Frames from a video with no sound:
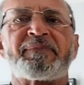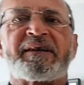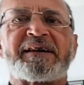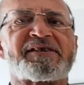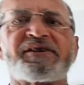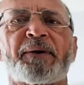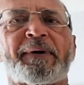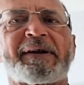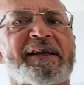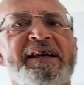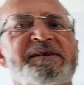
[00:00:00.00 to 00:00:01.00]
It's not
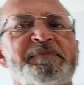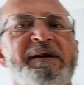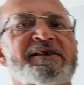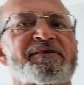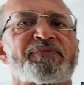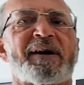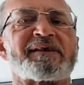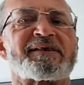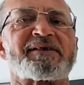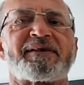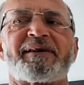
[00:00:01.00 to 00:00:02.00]
one of the expensive
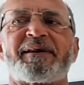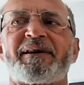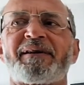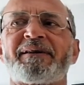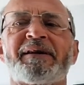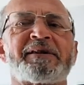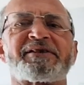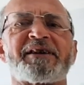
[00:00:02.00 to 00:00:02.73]
ones. There's